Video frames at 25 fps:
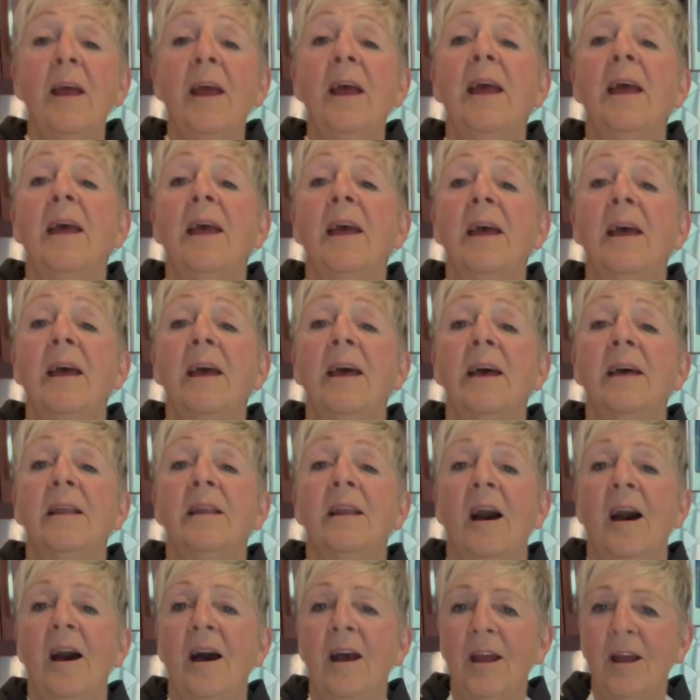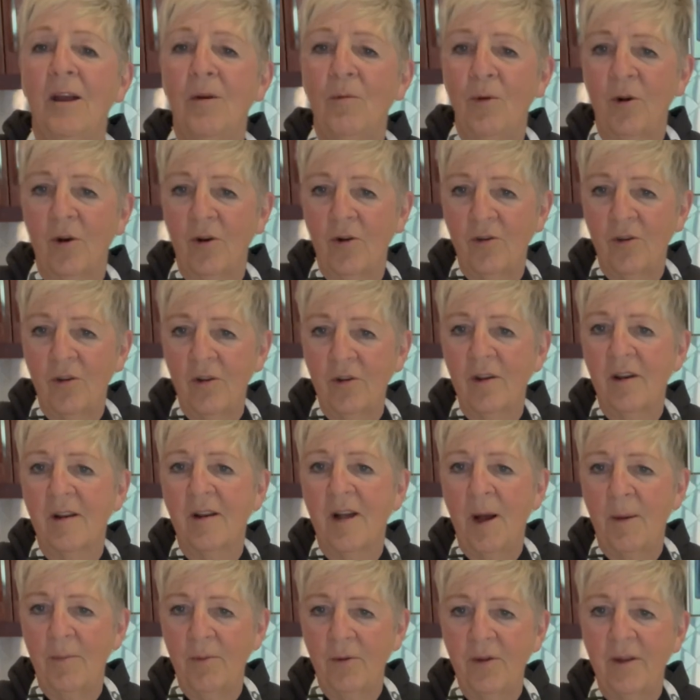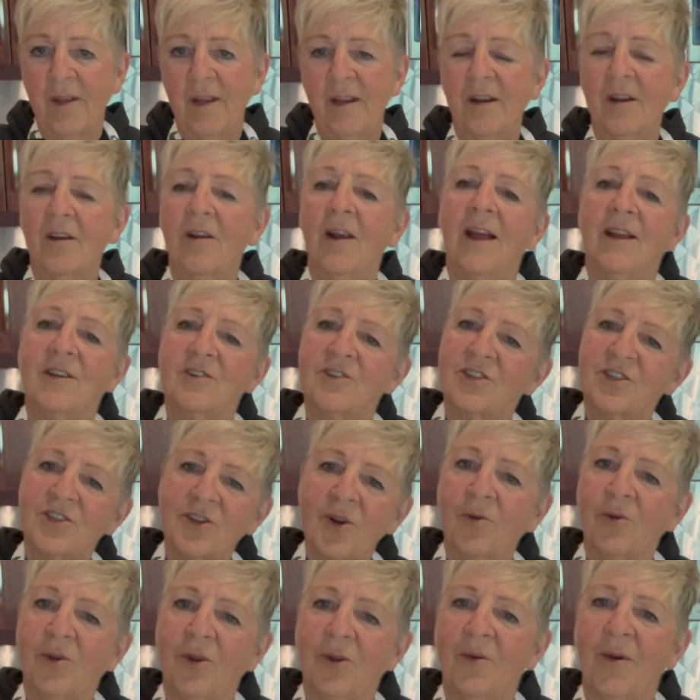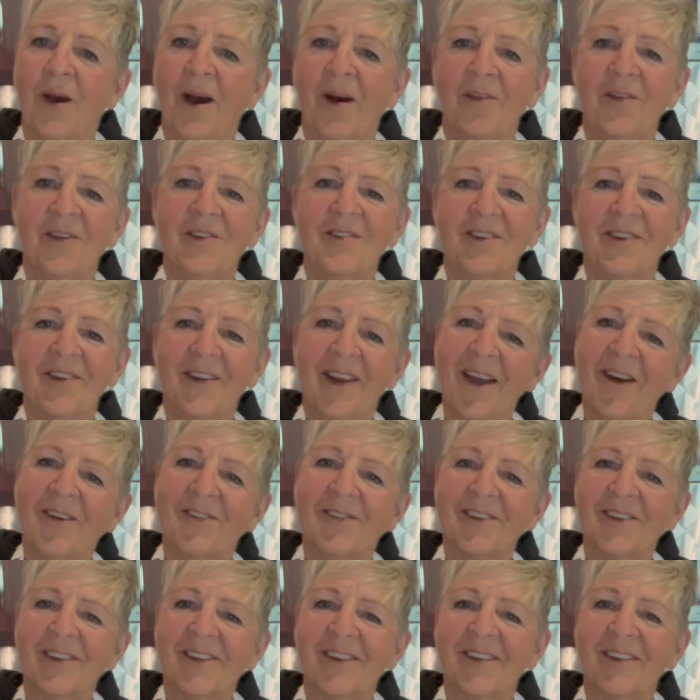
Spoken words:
and I will cook a couple here and show you how they turn out.